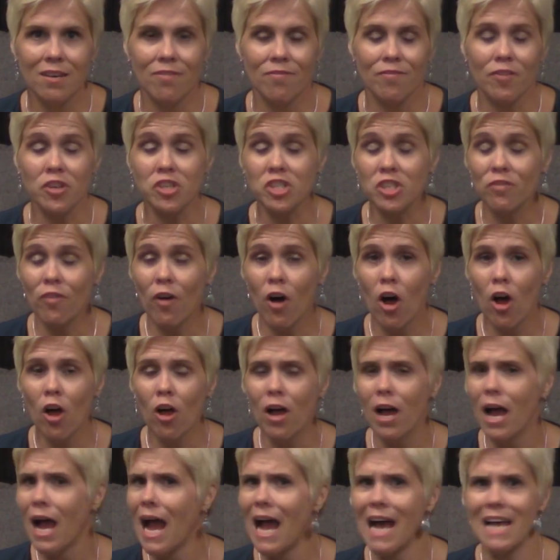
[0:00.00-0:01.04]
First of
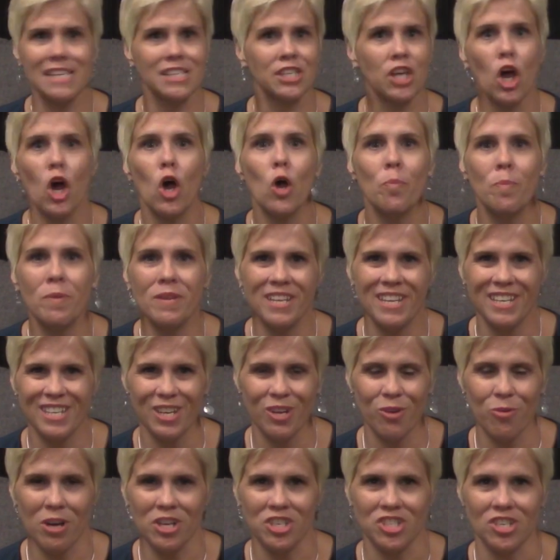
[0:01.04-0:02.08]
all, ask open-ended
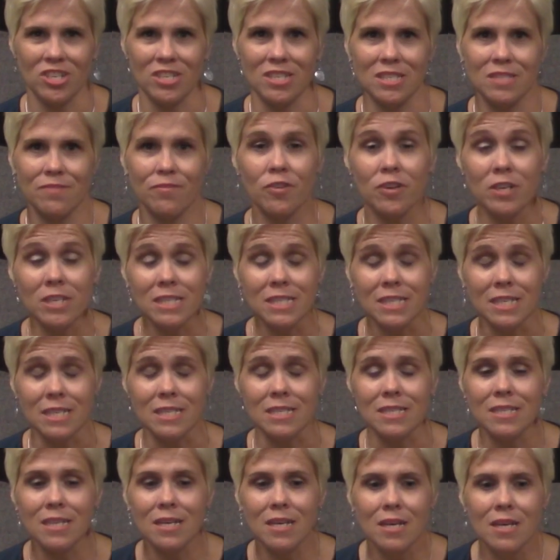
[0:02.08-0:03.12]
questions. For
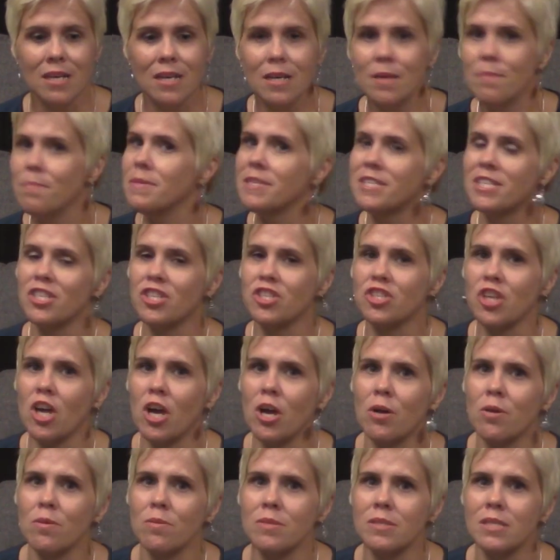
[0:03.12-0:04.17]
instance, Mrs.
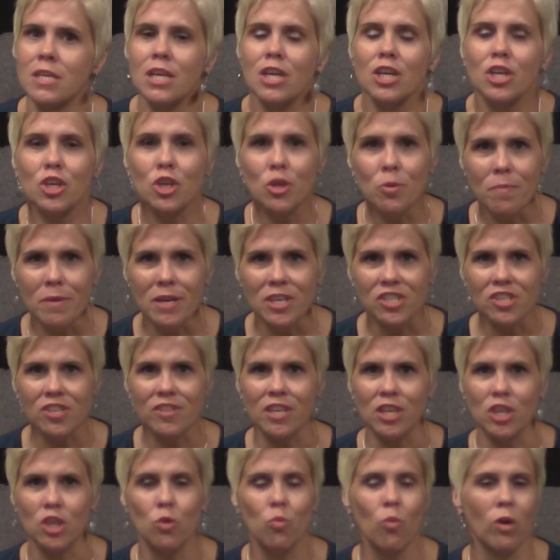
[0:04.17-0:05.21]
Jones, you mentioned
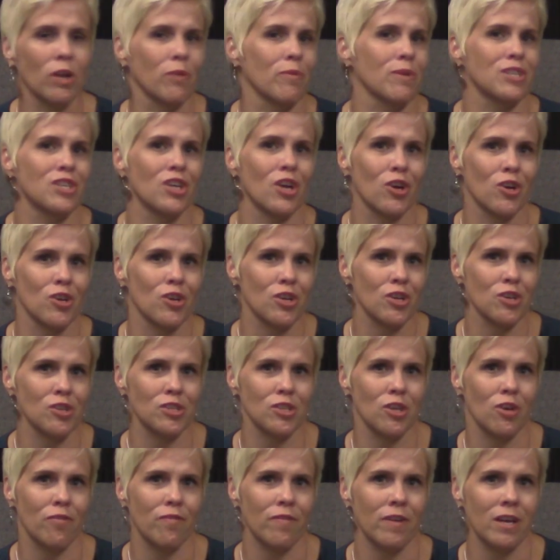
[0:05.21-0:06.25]
that you want to return your
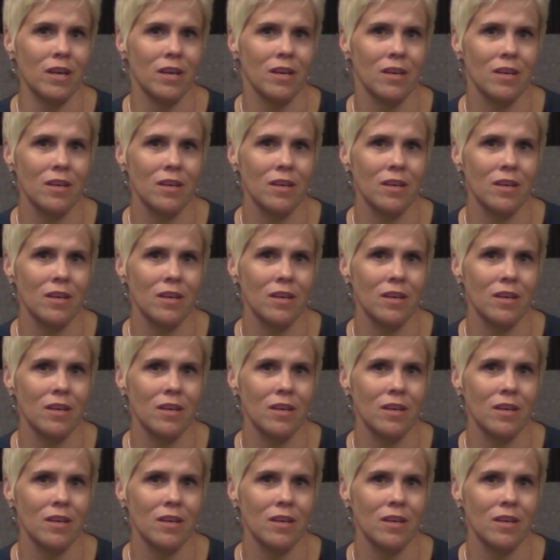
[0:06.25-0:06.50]
sofa.